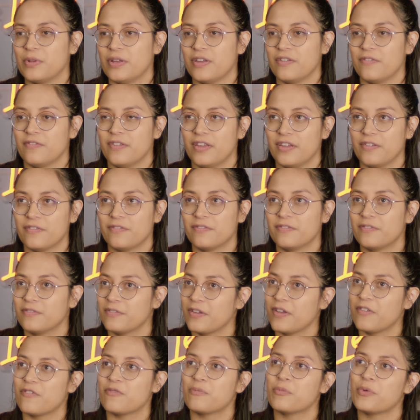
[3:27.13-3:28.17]

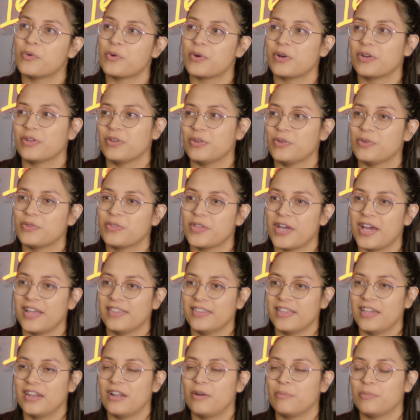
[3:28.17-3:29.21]
if more youth had
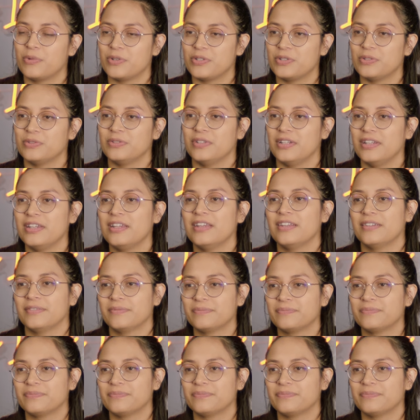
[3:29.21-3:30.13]
that opportunity.